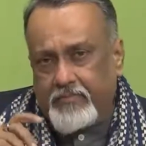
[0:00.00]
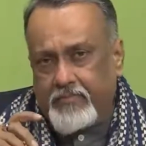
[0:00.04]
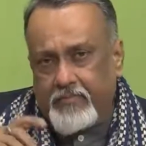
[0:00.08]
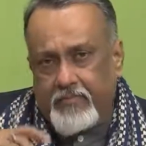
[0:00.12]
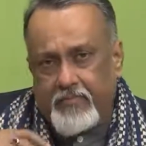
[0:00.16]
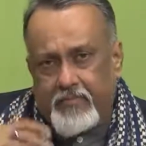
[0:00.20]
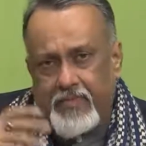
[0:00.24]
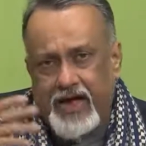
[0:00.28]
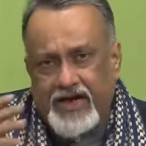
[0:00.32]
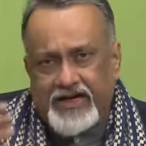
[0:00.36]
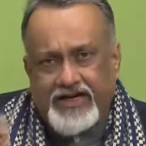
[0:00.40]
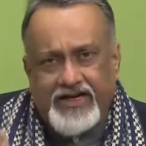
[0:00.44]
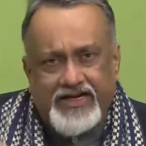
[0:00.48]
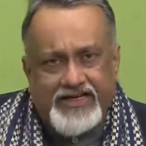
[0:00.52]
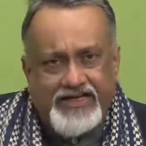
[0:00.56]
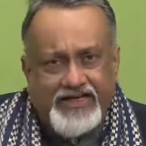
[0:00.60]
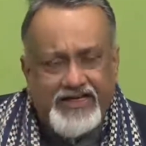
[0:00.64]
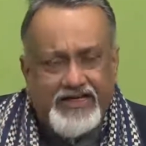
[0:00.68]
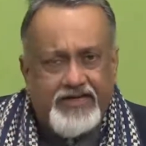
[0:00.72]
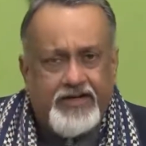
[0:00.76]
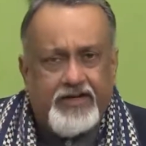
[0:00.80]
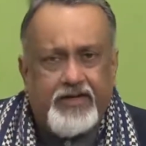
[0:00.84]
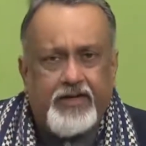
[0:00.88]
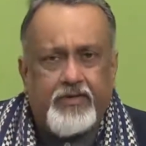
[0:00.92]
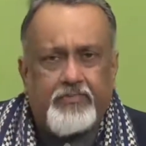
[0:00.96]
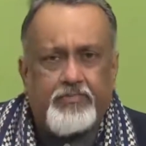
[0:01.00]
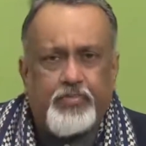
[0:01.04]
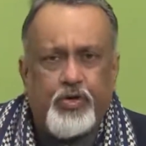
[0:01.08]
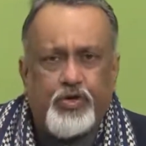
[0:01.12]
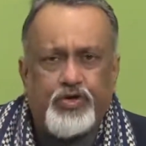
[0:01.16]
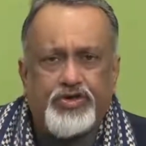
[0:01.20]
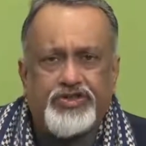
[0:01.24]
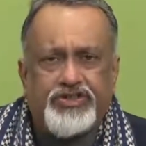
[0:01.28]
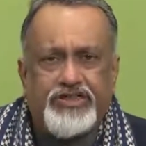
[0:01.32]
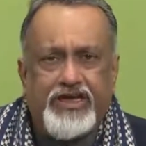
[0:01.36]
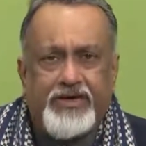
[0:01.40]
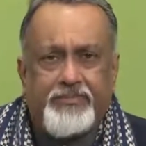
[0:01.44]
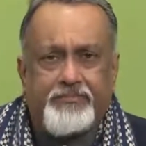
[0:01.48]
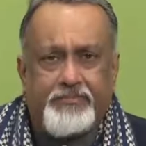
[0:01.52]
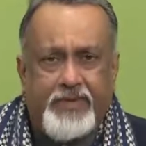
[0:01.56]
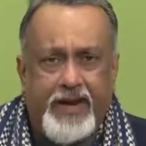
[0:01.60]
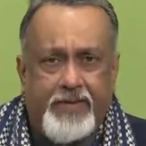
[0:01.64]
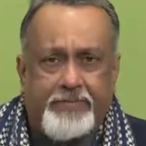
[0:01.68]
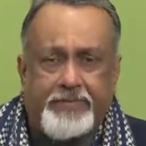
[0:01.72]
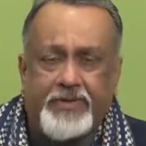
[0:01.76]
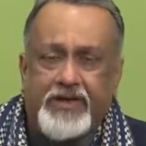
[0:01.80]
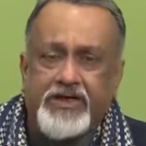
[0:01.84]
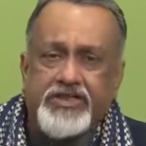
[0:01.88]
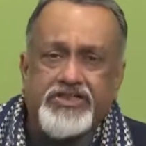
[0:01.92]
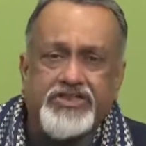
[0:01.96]
marketing books and
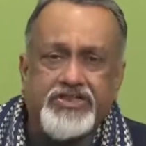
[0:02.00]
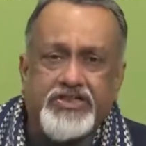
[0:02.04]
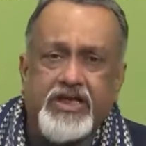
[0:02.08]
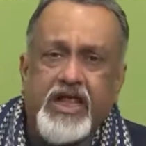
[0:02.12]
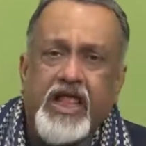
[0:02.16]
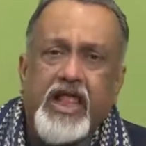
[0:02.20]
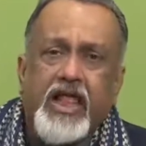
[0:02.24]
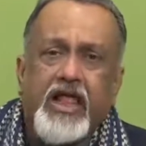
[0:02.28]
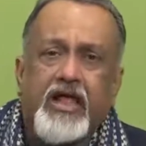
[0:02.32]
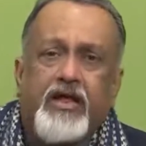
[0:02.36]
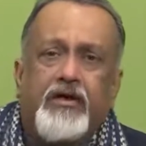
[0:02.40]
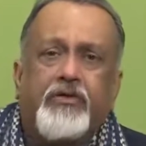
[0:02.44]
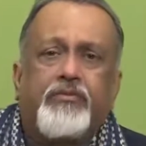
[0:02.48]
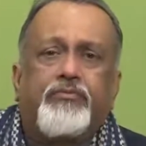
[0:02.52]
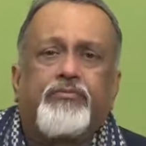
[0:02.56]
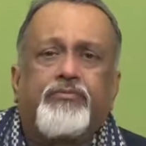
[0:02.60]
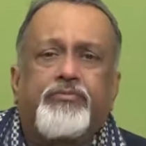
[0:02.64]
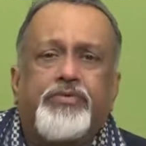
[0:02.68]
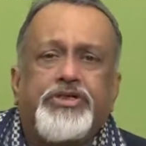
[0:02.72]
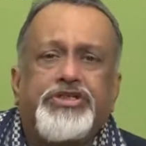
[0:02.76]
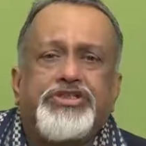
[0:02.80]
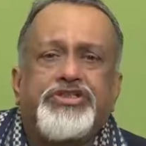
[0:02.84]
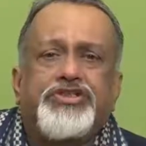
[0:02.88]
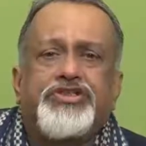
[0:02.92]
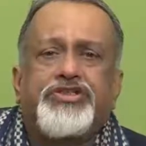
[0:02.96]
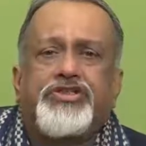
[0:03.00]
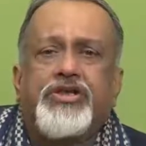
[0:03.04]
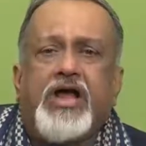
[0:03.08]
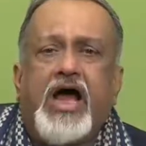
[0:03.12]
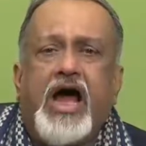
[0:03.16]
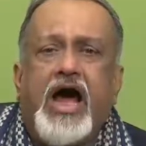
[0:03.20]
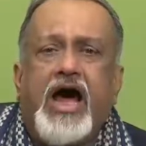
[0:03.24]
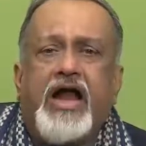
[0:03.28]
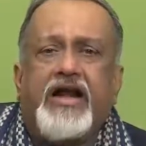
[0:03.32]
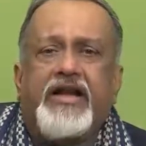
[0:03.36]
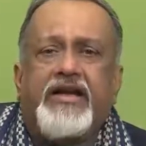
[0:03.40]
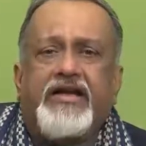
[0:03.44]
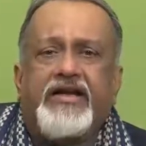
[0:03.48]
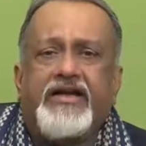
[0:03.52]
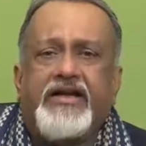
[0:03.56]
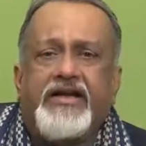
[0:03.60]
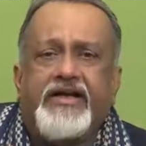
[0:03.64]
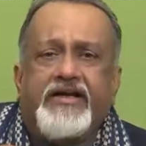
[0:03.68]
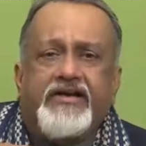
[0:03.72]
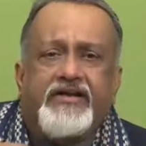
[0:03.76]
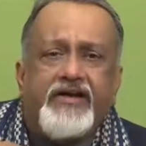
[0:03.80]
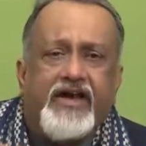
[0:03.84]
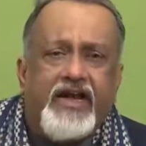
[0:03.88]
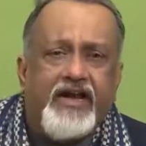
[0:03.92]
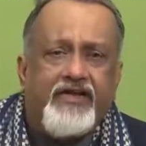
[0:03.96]
papers which are
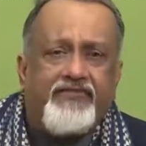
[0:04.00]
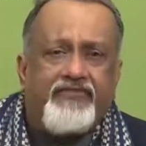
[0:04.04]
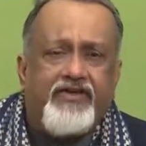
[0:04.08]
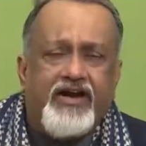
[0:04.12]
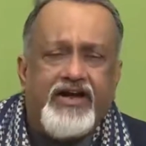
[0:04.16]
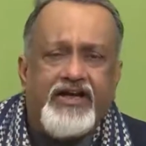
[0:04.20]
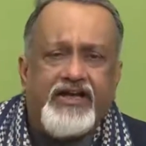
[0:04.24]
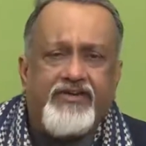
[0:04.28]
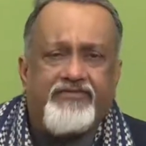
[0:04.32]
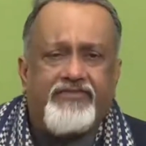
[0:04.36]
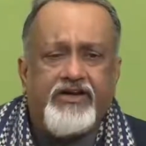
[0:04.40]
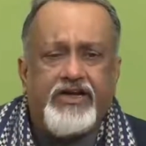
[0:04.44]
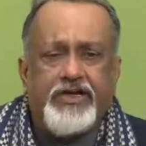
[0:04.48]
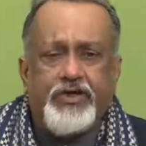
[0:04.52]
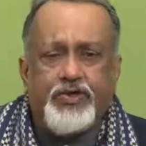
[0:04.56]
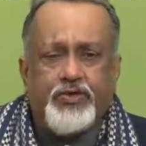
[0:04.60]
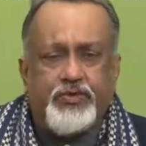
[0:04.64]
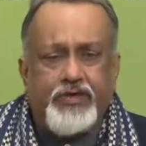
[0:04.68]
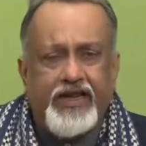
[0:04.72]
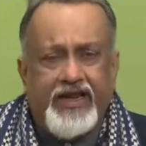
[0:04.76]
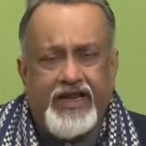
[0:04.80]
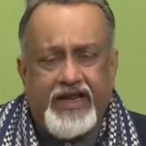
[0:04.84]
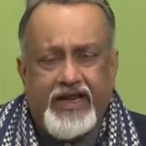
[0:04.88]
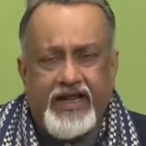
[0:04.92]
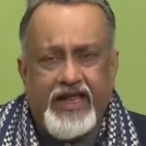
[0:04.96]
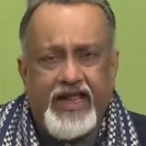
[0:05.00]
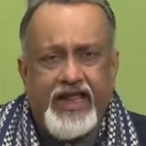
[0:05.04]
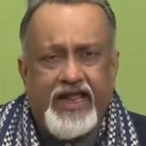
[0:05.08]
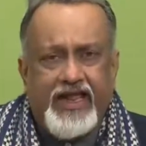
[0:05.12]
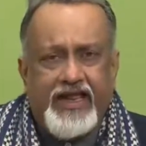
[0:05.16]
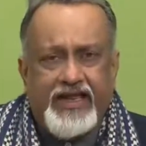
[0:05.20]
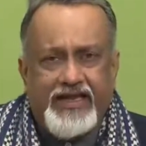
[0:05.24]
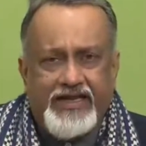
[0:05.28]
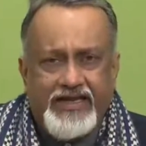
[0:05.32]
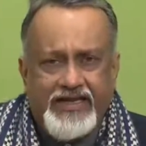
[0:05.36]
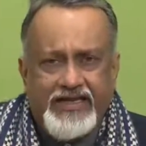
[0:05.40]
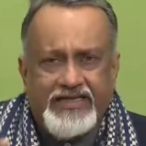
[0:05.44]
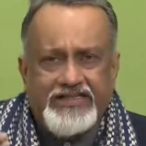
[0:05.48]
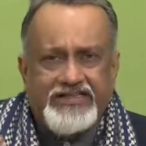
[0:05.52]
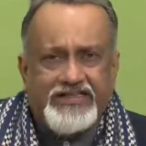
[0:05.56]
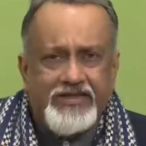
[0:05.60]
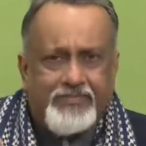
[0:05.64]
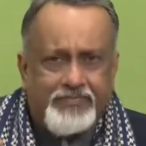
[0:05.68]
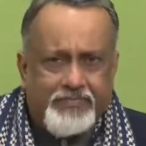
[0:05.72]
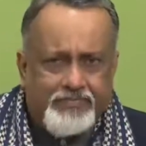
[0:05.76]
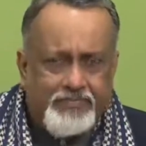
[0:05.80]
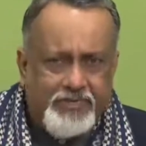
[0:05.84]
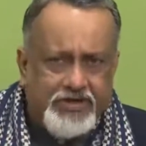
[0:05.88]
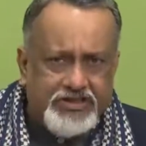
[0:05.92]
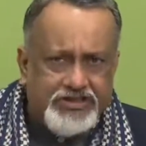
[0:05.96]
relevant even today. He is the
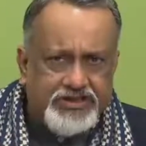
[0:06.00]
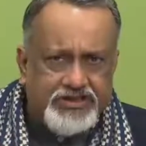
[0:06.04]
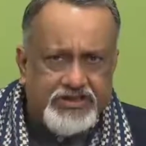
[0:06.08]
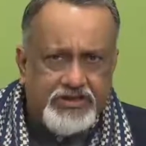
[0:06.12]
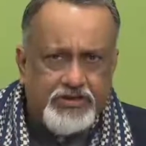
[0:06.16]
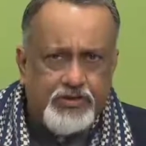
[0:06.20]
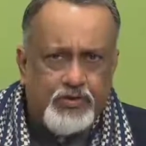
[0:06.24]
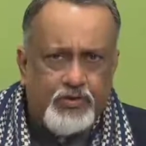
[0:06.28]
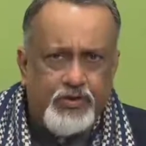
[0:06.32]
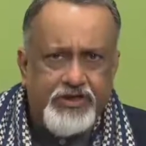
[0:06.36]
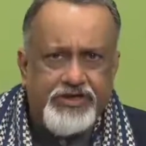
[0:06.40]
person who